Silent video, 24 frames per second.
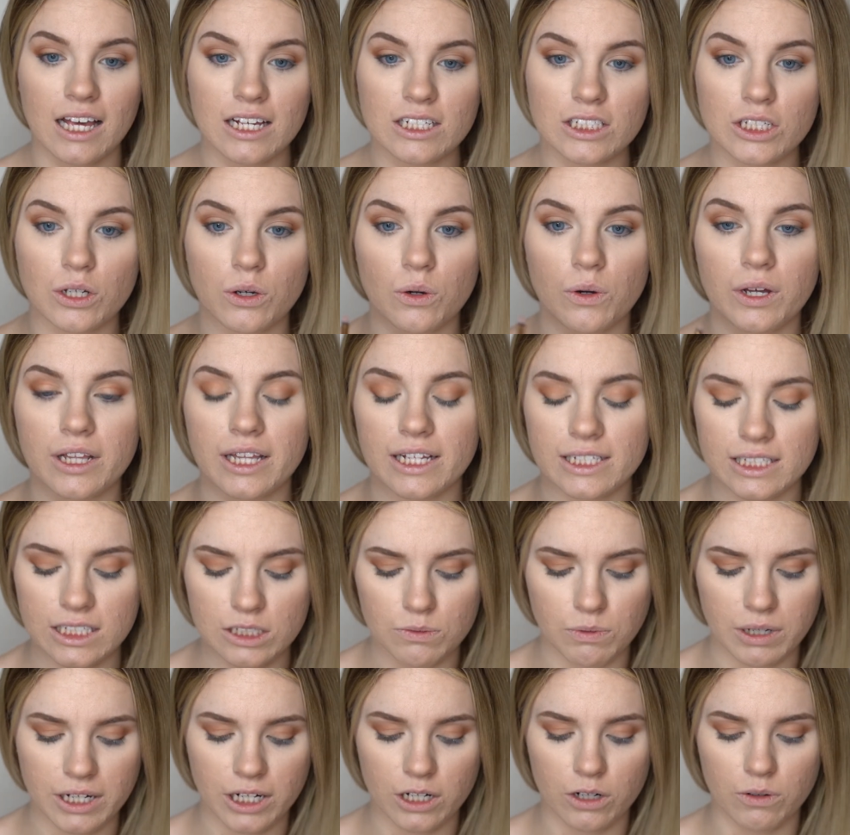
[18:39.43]
So this
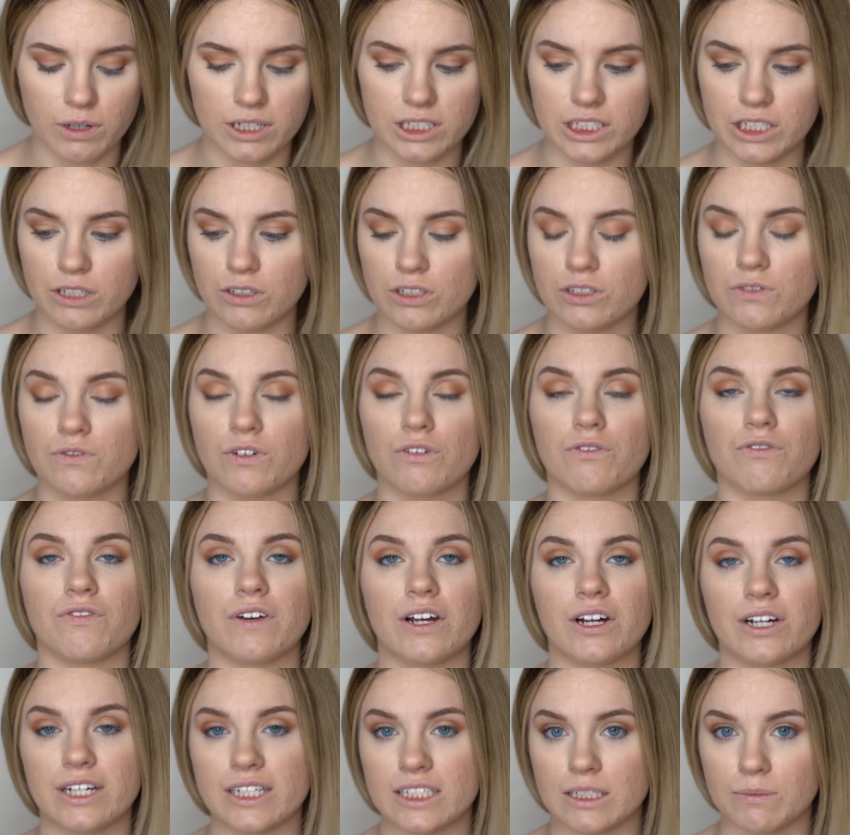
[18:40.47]
is what you're going to use for
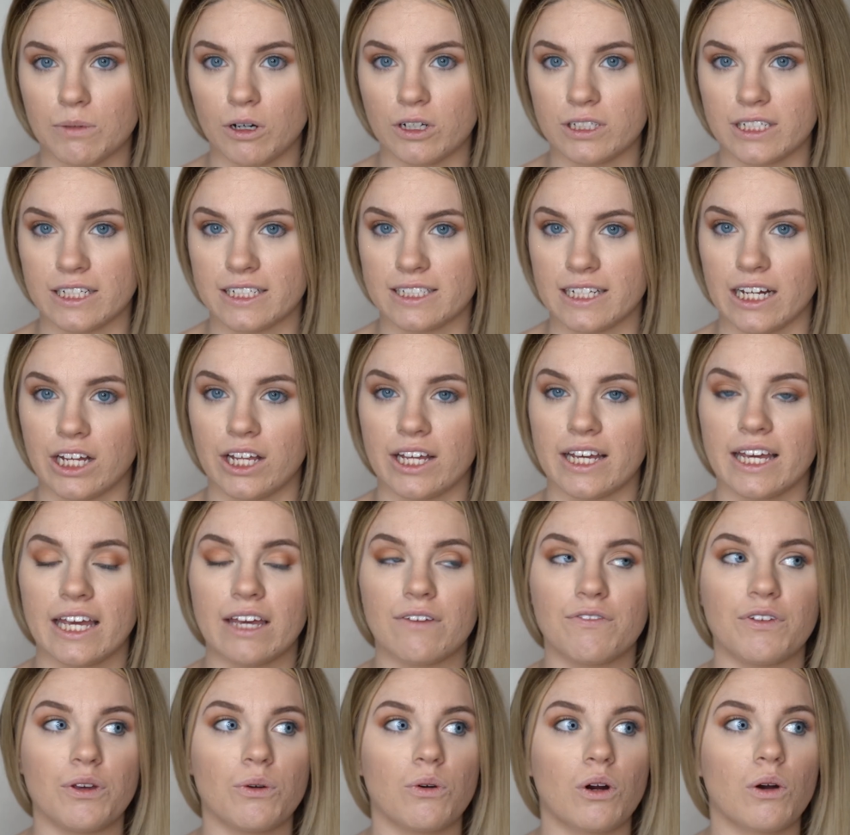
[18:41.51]
very small detailing.
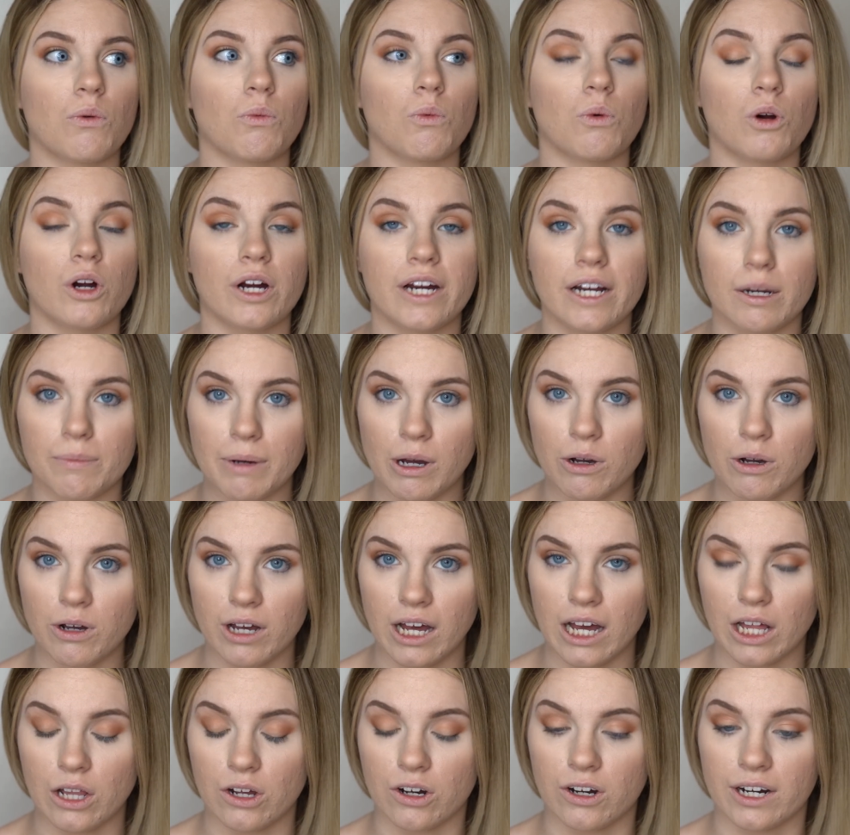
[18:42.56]
If you are worried about
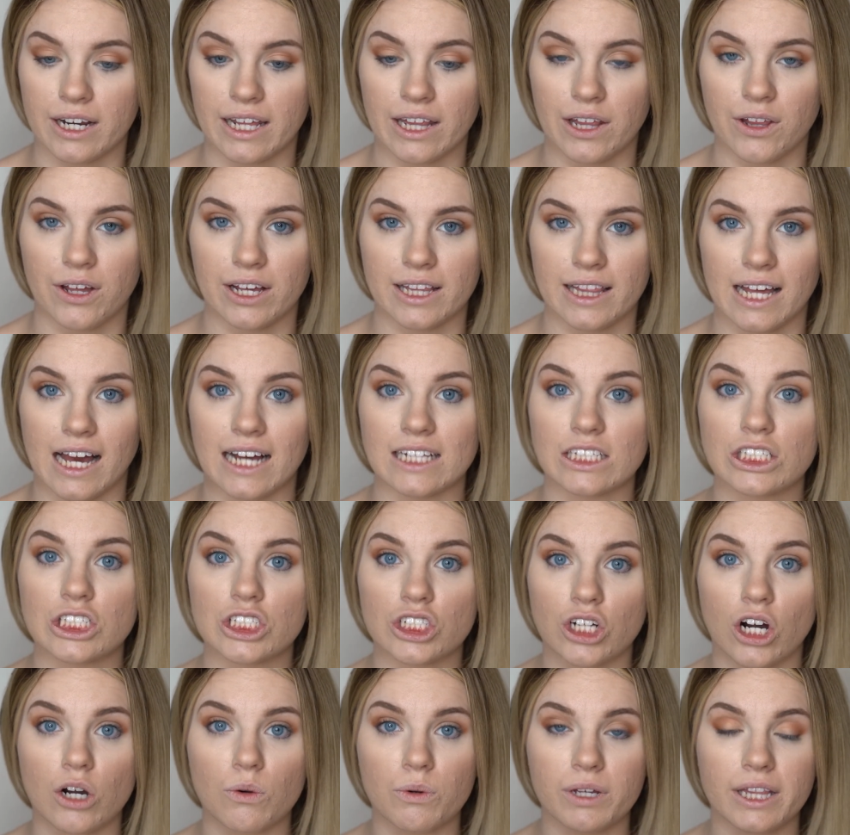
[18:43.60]
color or anything like that,
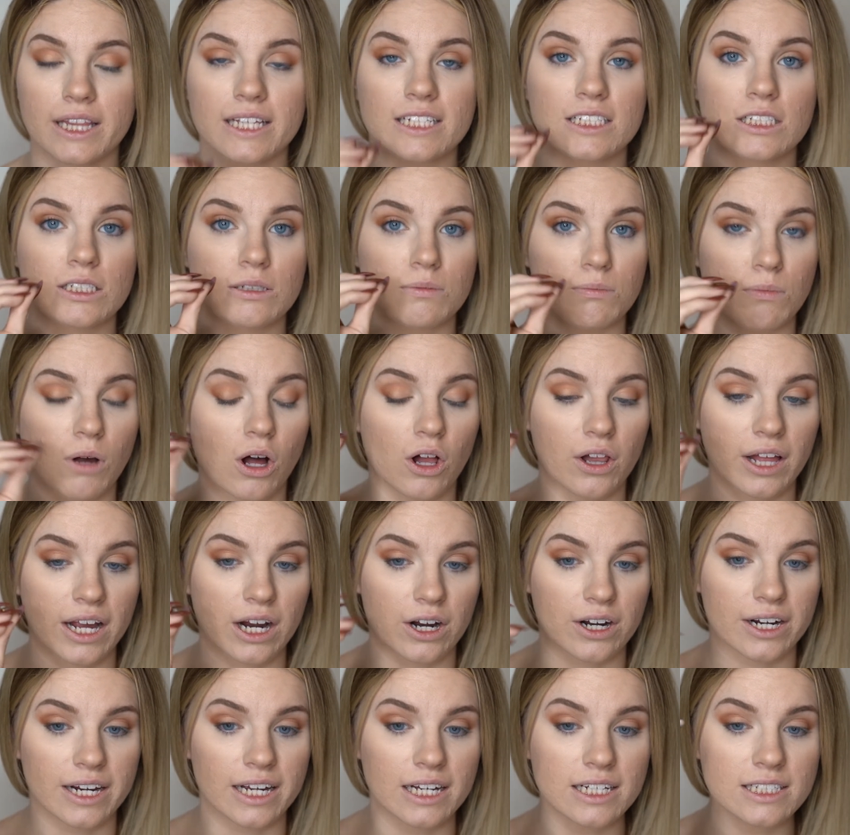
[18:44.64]
start with small
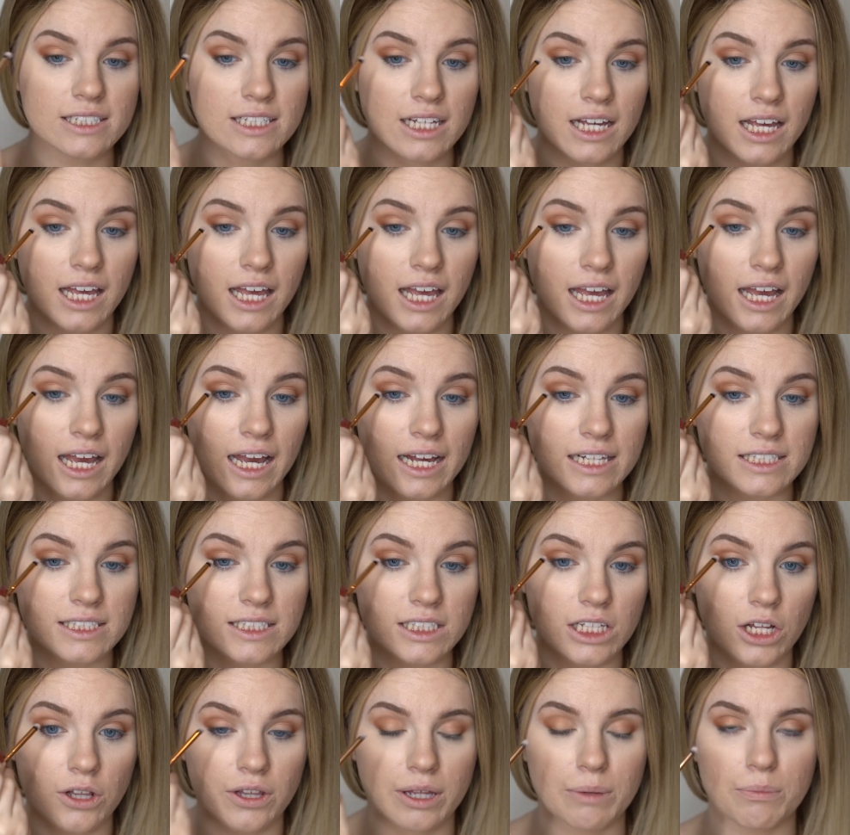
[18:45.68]
areas and
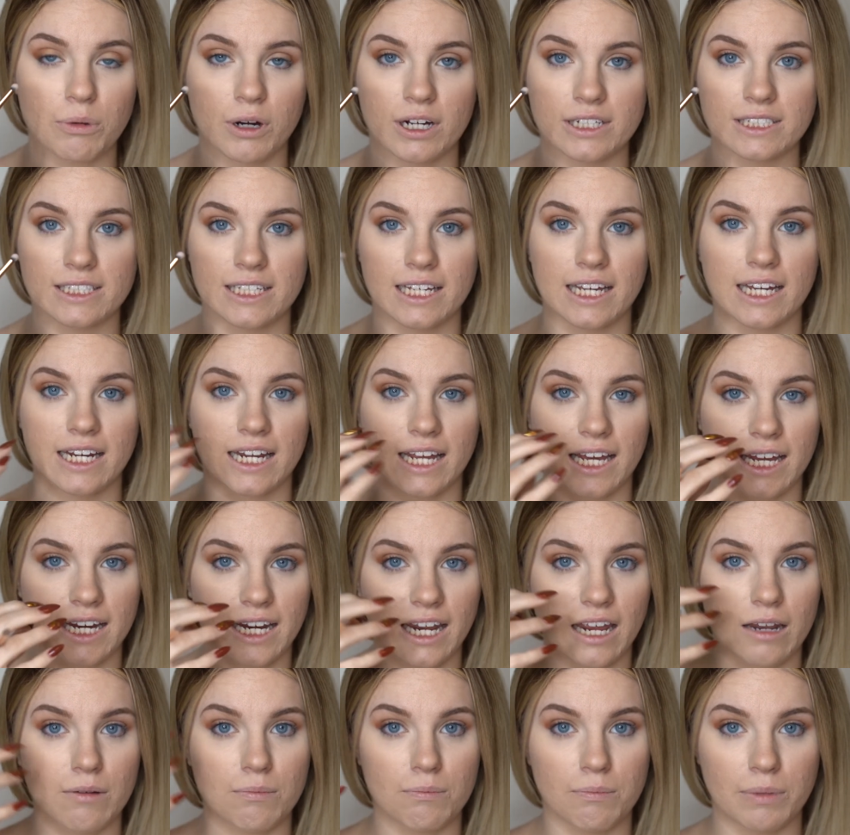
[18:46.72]
slowly pressing it in
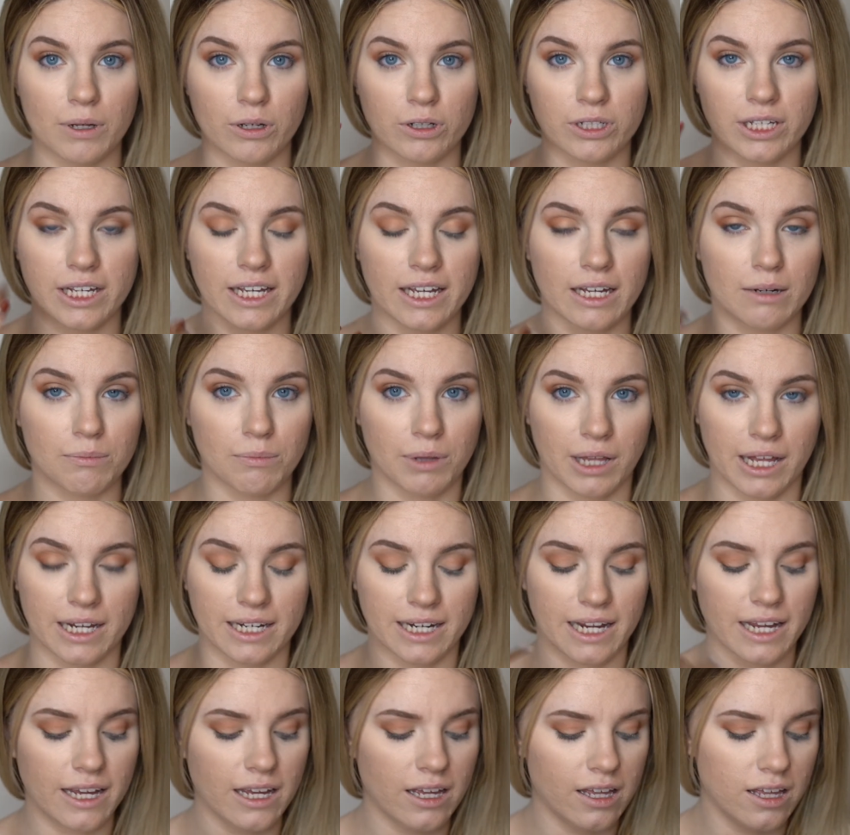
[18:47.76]
and building and
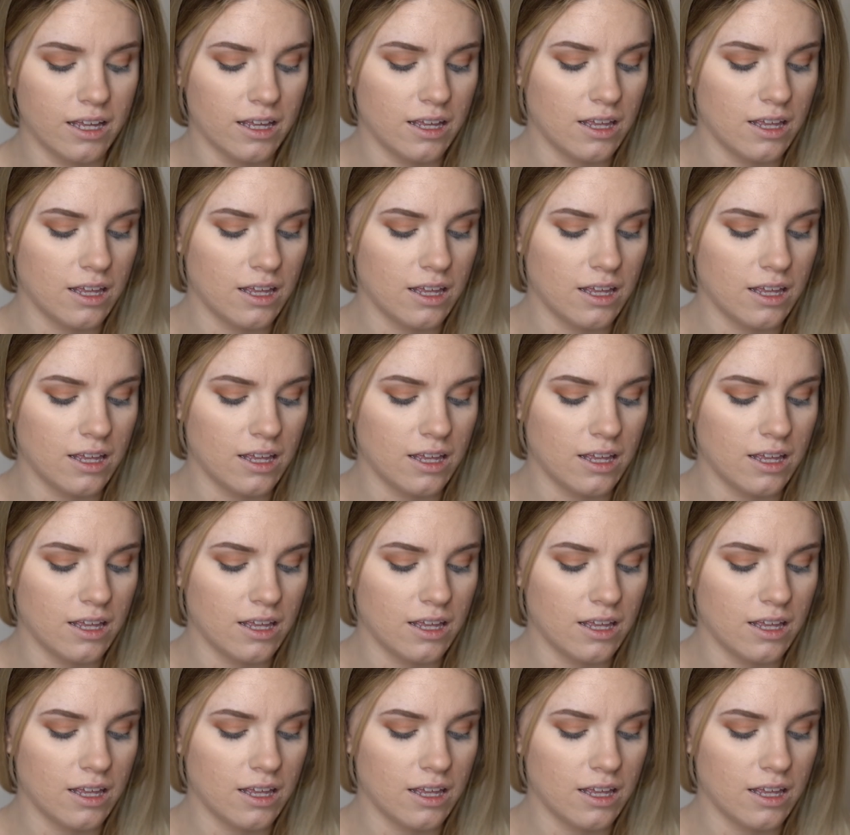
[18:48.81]
blending.